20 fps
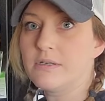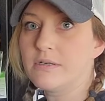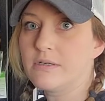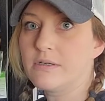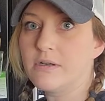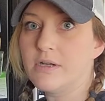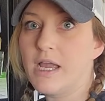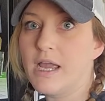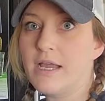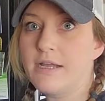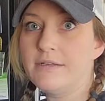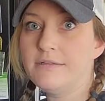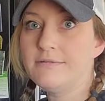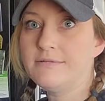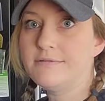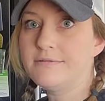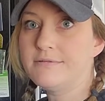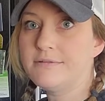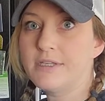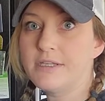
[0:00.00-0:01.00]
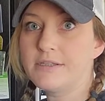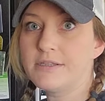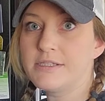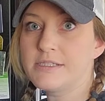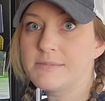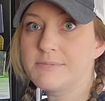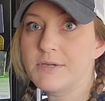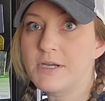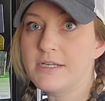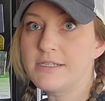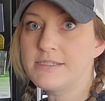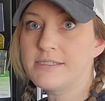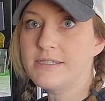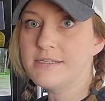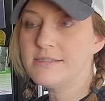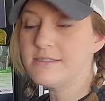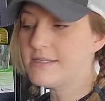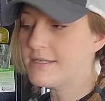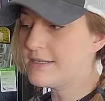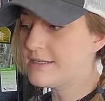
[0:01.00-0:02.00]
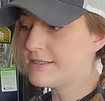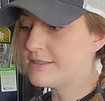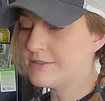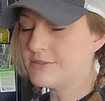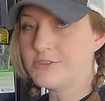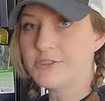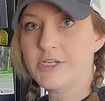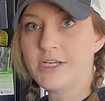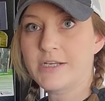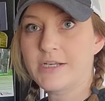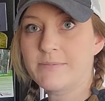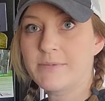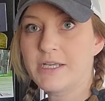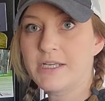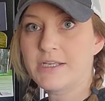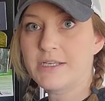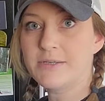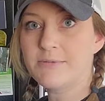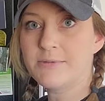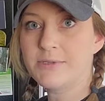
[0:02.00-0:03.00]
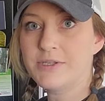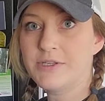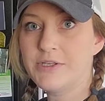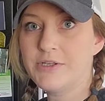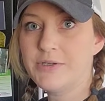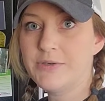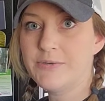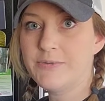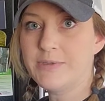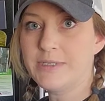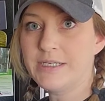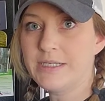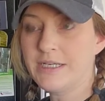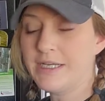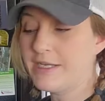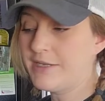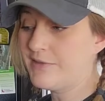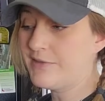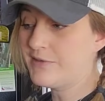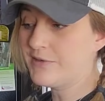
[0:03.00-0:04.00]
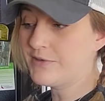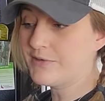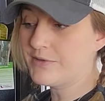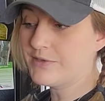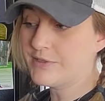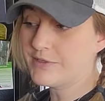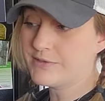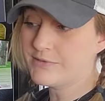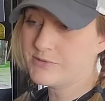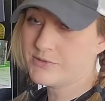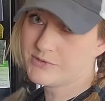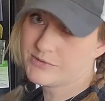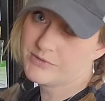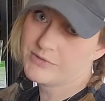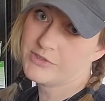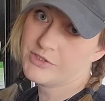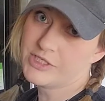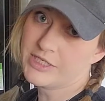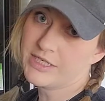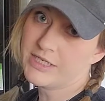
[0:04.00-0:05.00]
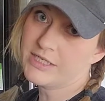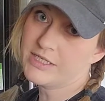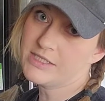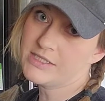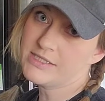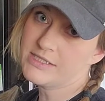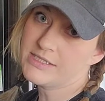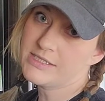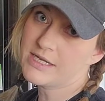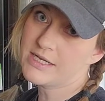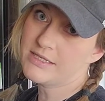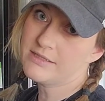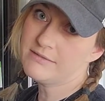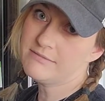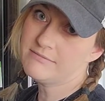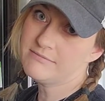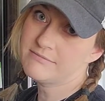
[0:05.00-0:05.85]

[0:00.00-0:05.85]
go ahead, let this process and check back in with you when either the chicken is done